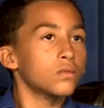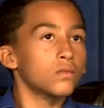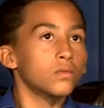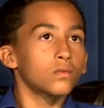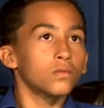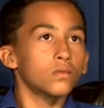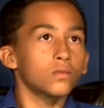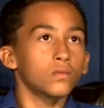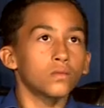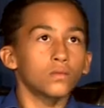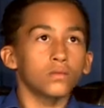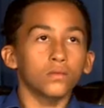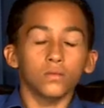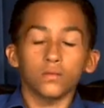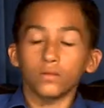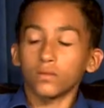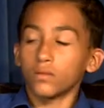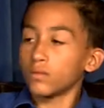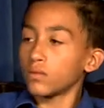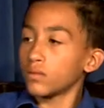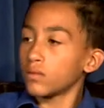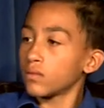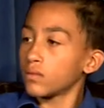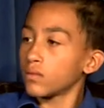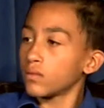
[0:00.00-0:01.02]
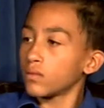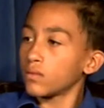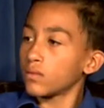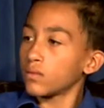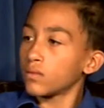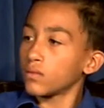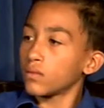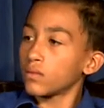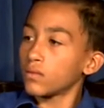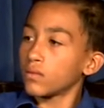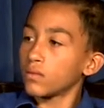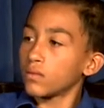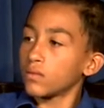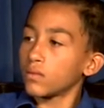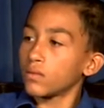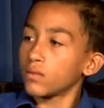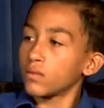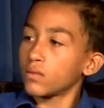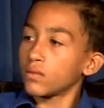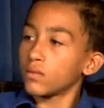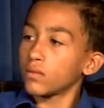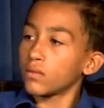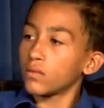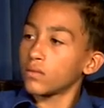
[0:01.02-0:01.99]

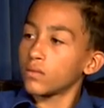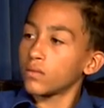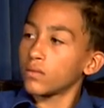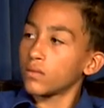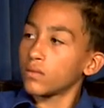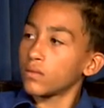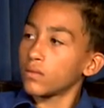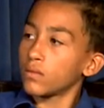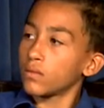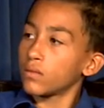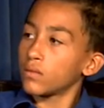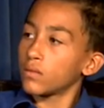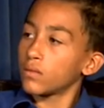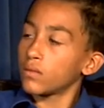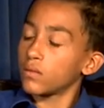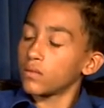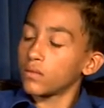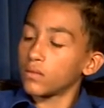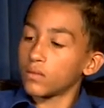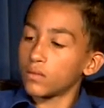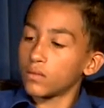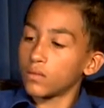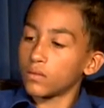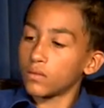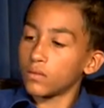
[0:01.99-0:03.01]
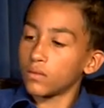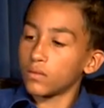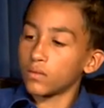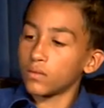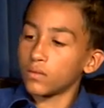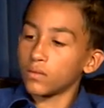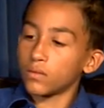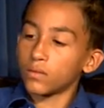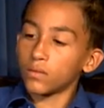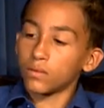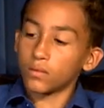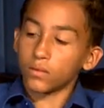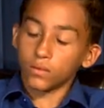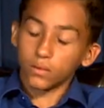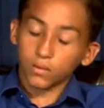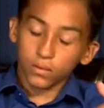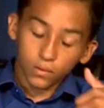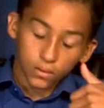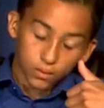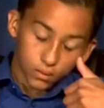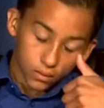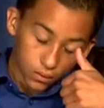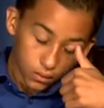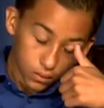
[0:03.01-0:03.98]

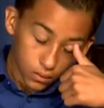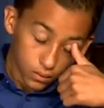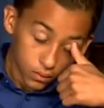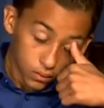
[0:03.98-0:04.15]
(silent)